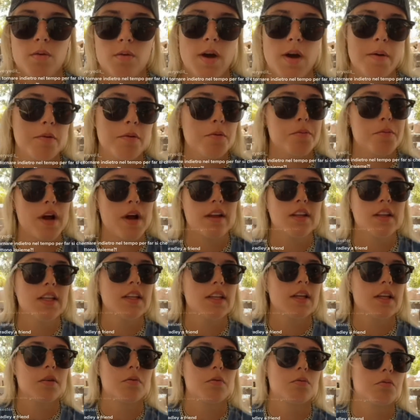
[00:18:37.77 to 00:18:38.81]
Bob and Bradley,
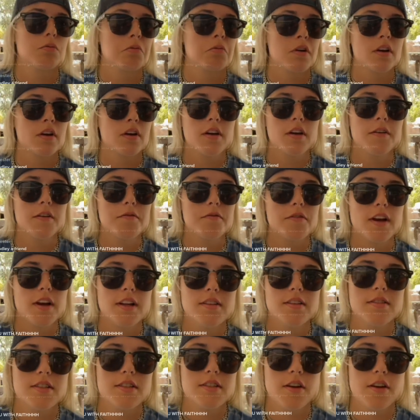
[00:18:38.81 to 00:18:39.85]
like, we're good
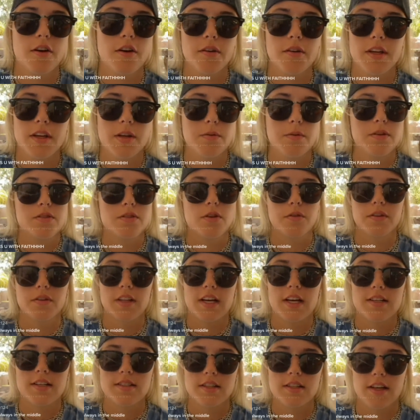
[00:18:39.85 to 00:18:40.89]
friends. You know, he was over
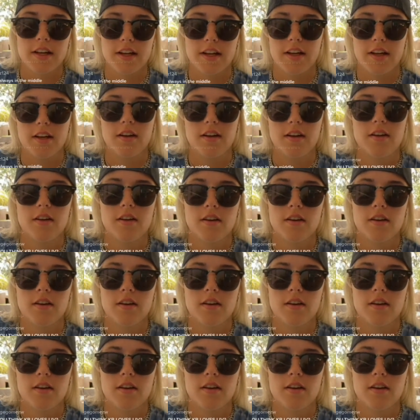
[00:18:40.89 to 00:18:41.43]
last night,